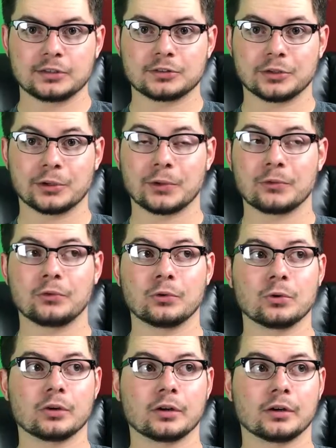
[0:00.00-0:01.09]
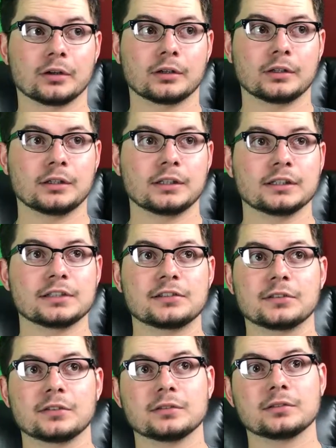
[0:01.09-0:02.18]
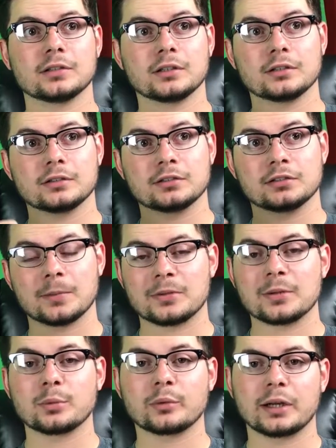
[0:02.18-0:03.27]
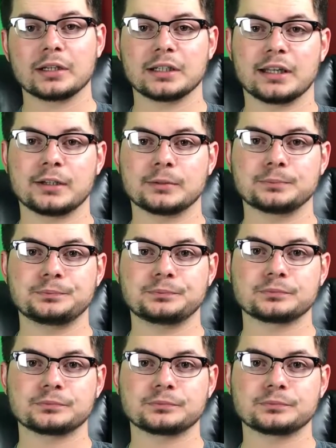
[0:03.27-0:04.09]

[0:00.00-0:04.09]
So for it's September right now.